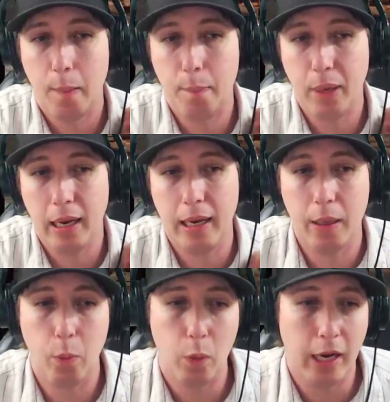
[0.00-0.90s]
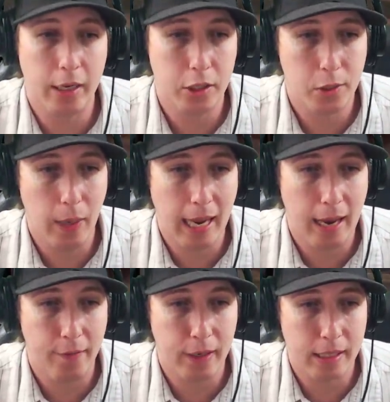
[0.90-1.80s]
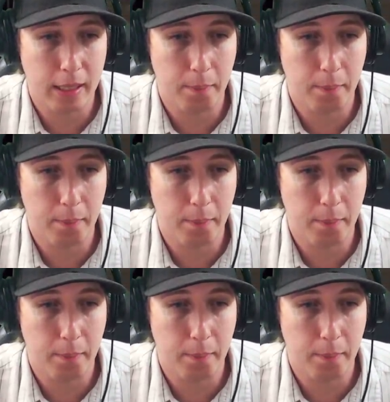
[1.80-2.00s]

But what I do have is a